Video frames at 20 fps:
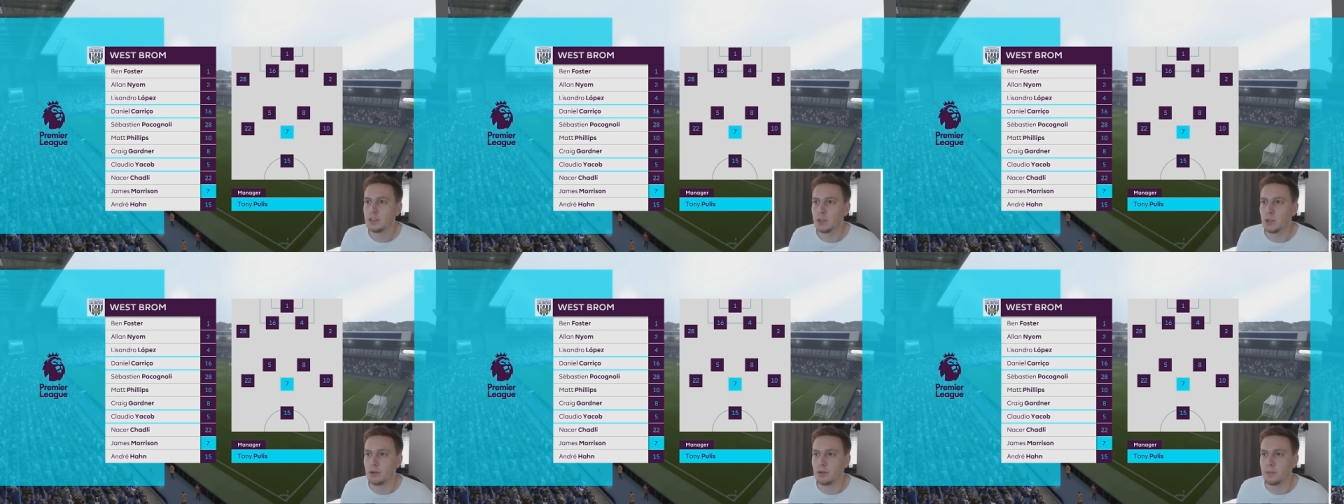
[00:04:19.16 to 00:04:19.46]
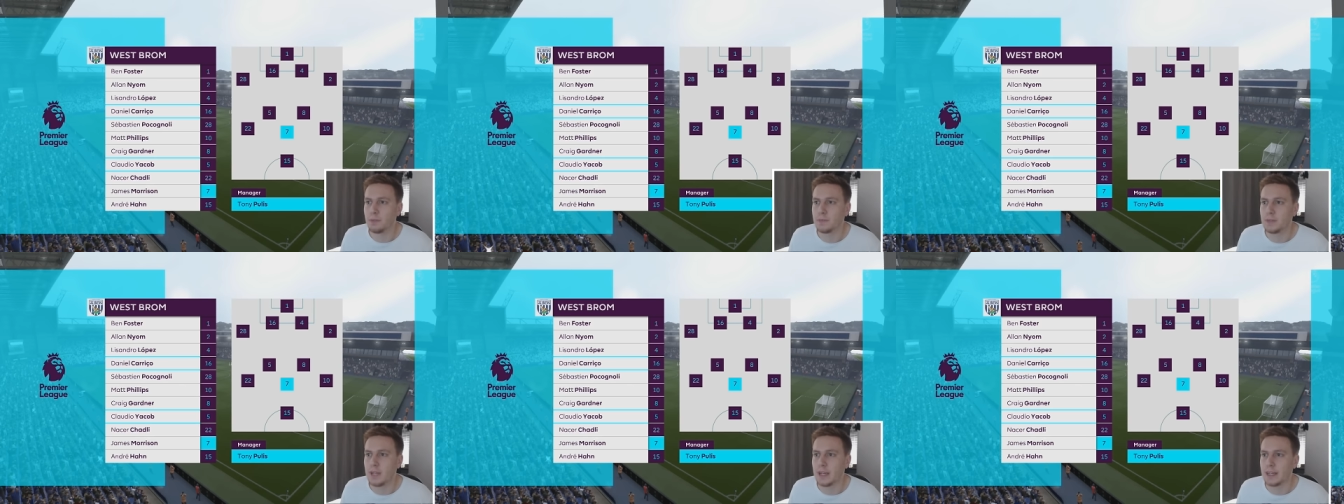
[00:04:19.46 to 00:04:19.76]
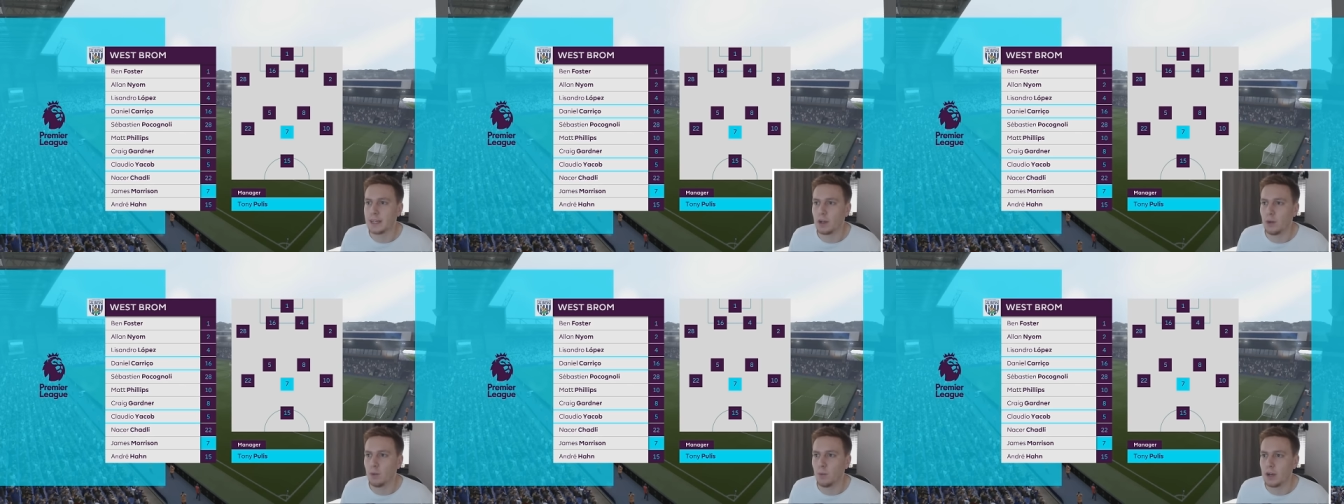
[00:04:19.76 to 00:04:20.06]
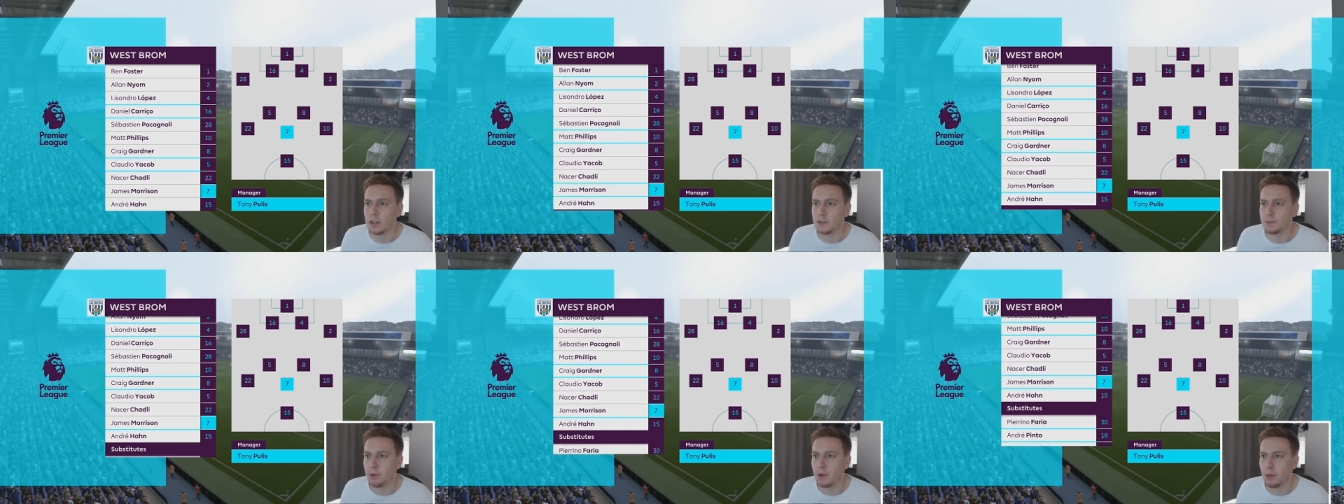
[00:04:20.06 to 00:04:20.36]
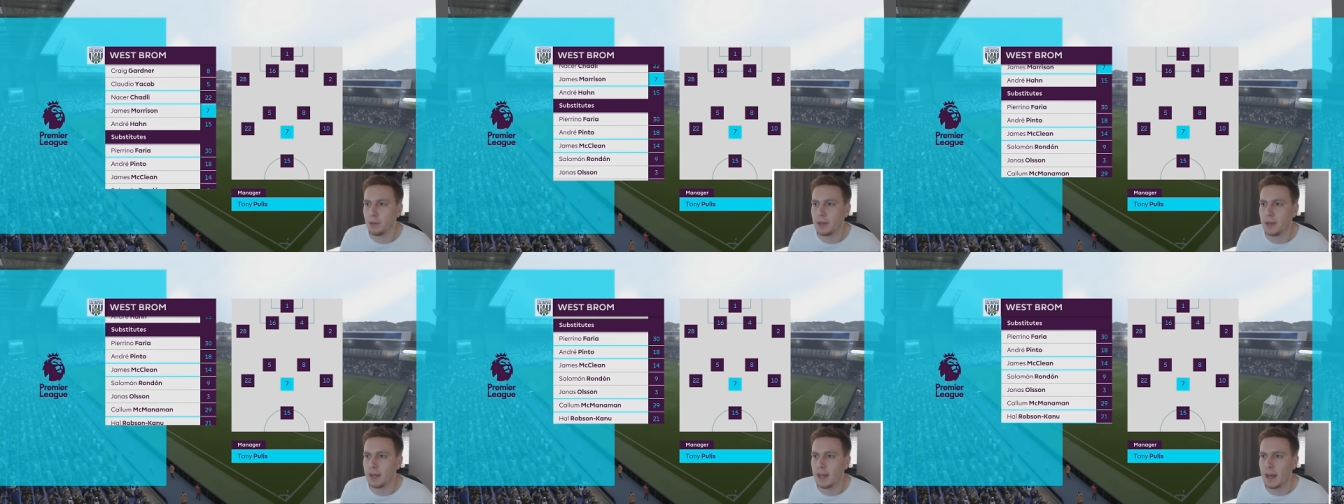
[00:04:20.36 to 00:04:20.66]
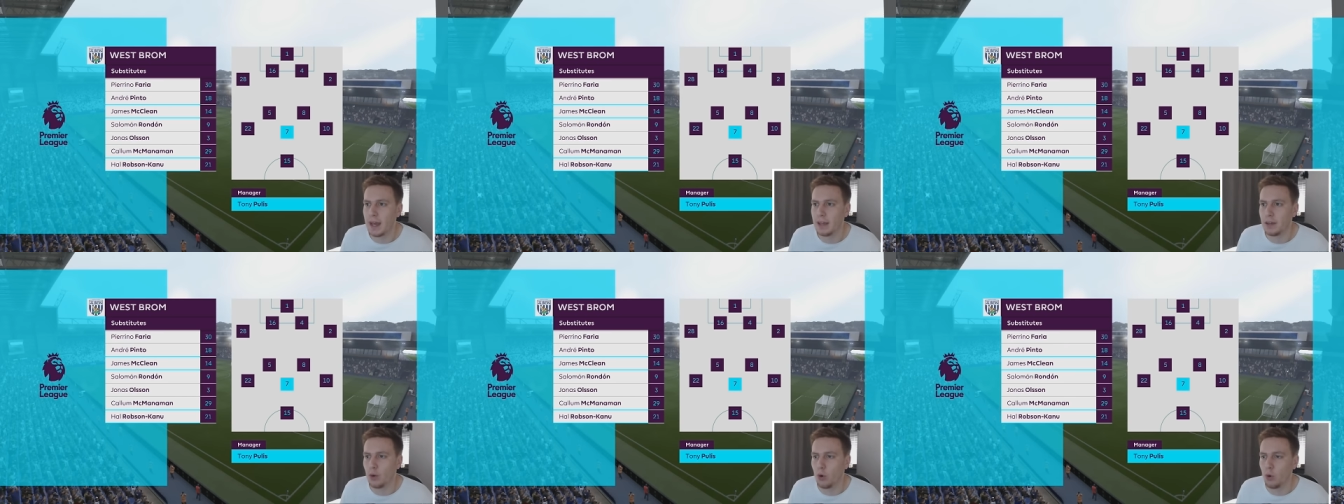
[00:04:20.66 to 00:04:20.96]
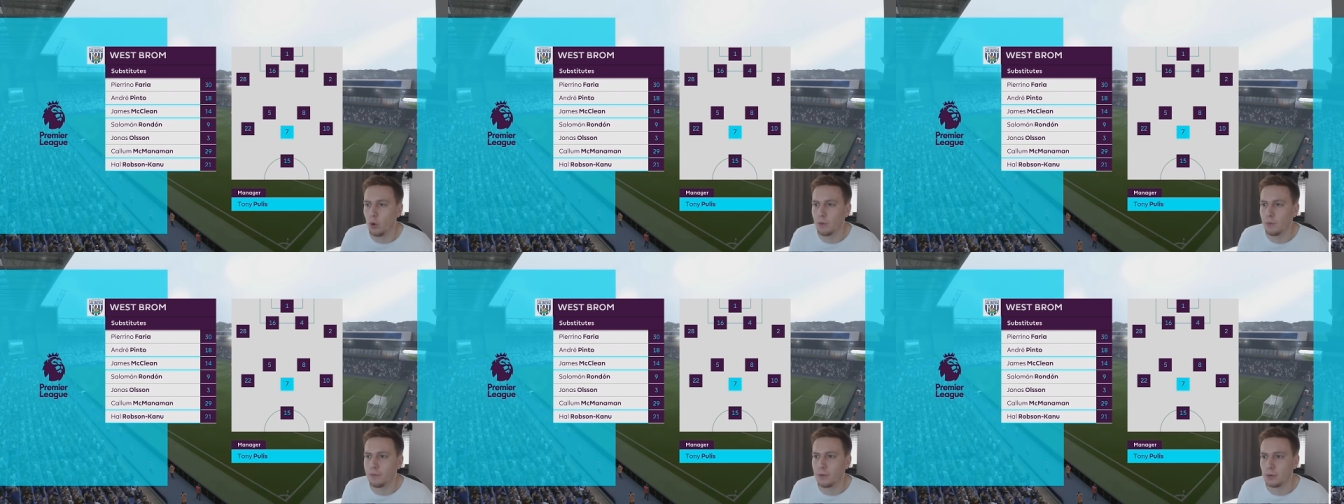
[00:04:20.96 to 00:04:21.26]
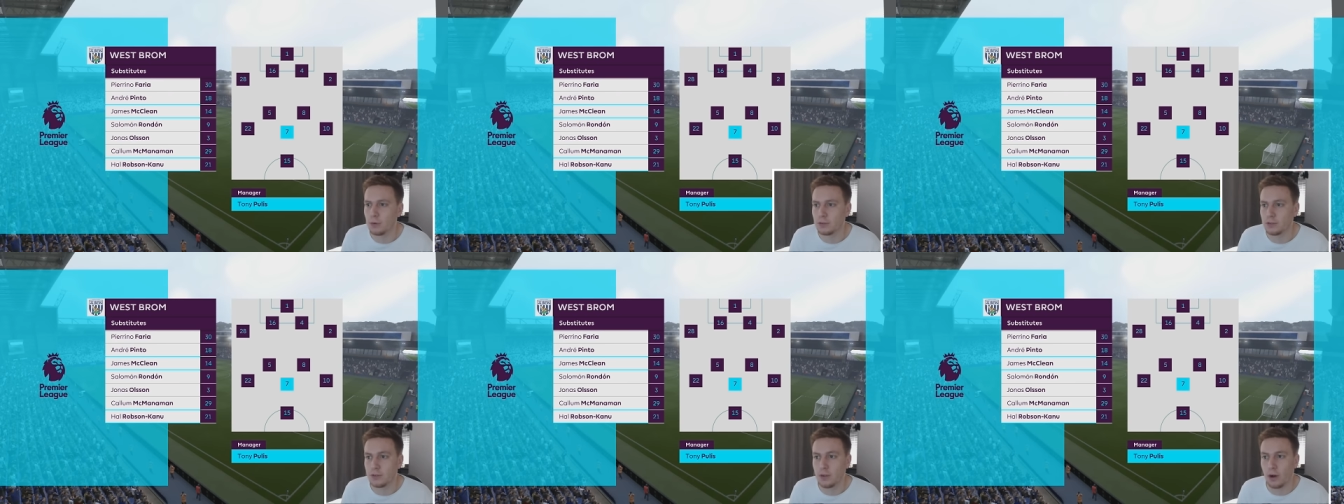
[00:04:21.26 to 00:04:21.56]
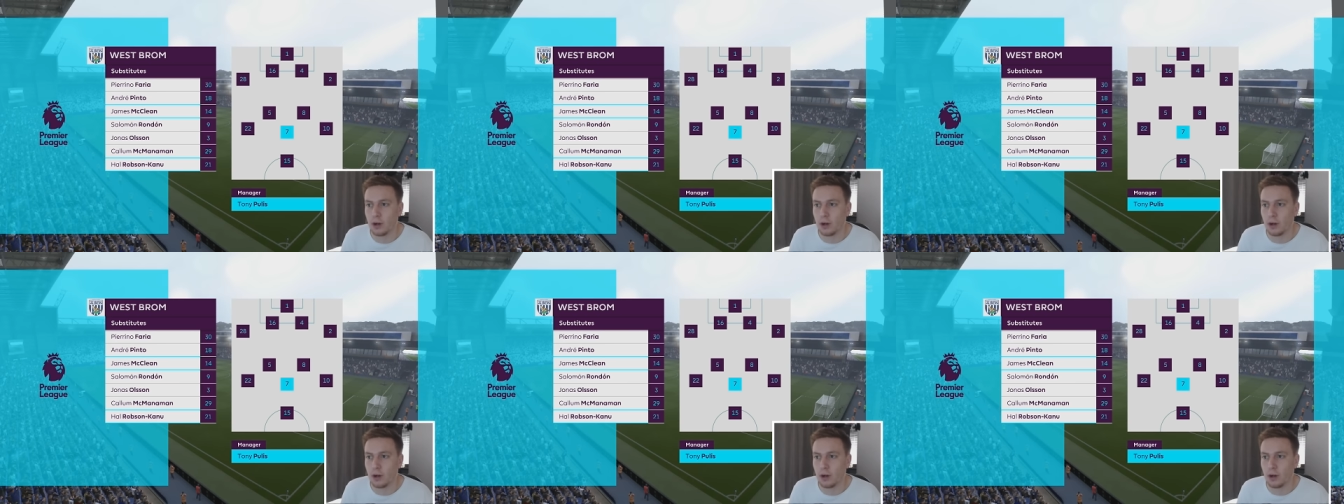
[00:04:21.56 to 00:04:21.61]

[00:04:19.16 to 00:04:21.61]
So we're taking on West Brom here at the Hawthorns.